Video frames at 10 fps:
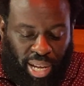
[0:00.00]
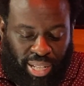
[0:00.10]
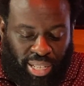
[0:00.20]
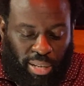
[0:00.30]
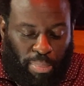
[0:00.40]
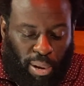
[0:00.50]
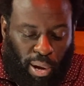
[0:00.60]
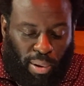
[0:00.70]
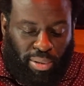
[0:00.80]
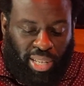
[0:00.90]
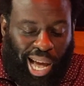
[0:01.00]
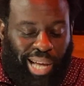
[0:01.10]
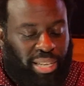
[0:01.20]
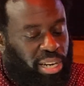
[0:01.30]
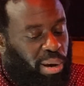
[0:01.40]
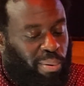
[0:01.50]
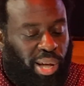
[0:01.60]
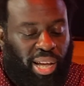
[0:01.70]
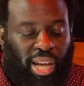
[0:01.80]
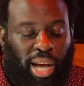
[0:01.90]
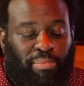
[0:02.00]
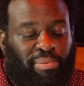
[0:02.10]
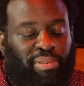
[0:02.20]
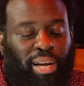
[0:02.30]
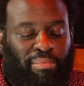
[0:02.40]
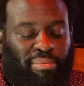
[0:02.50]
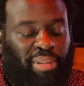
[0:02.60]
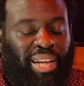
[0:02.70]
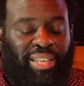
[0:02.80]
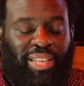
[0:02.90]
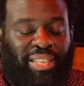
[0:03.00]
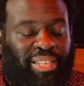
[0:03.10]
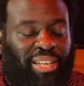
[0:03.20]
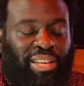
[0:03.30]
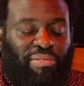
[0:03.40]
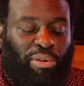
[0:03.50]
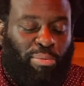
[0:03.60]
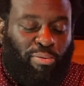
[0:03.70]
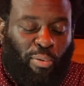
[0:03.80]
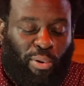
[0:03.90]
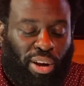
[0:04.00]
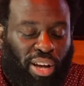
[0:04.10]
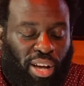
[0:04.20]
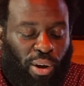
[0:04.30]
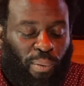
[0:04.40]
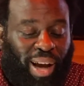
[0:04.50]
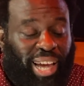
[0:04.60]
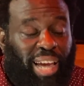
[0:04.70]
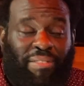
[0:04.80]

It's supposed. You know what? I did this in an interview before, where I gave the